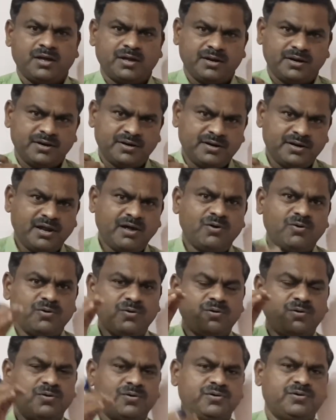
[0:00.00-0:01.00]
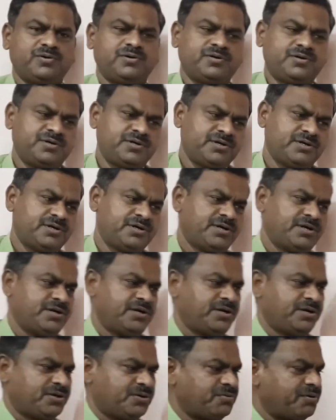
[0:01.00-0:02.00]
Now
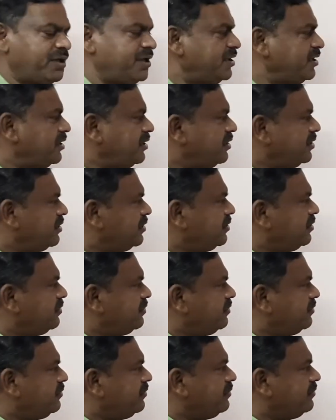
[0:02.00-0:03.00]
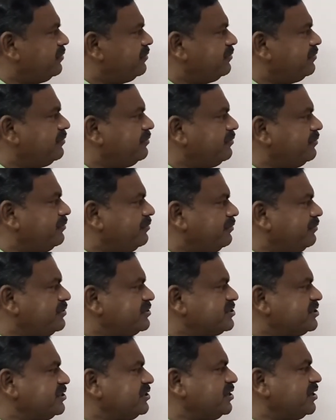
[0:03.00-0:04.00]
today we'll
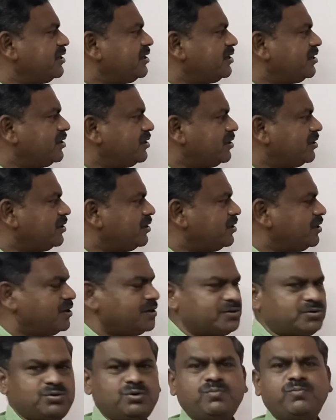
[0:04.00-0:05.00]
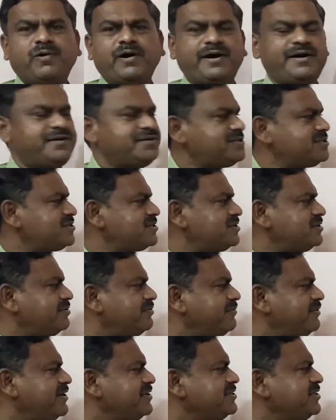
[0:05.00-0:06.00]
see the 2 points.
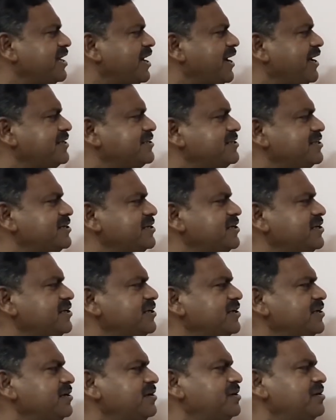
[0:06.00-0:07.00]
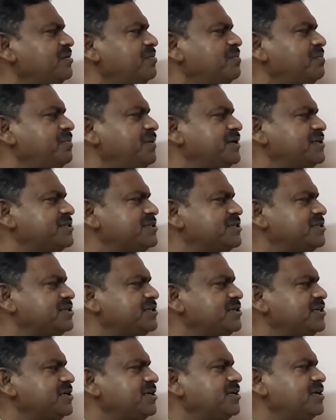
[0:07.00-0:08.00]
One is the acidity,
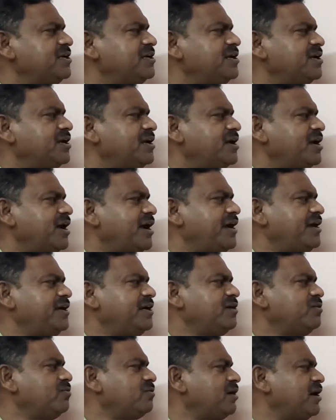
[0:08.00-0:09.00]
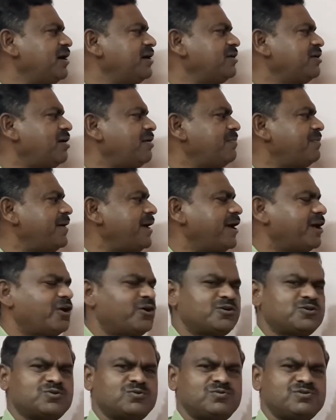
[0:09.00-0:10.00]
basicity and neutrality of
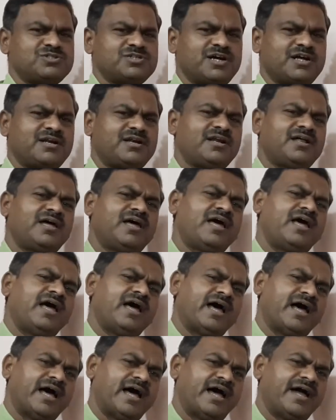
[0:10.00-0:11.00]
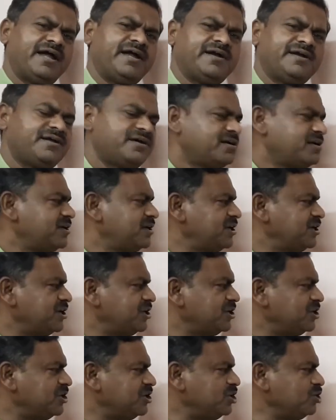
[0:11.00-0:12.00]
aqueous solution and
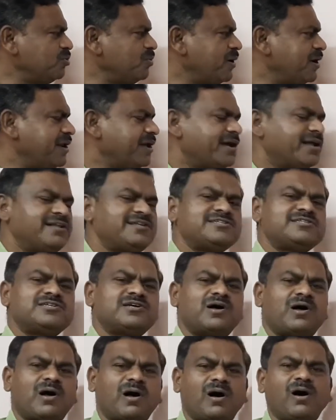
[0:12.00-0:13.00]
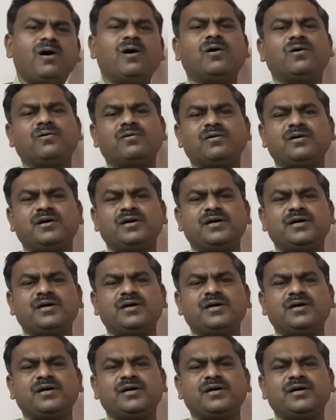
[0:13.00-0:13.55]
numericals on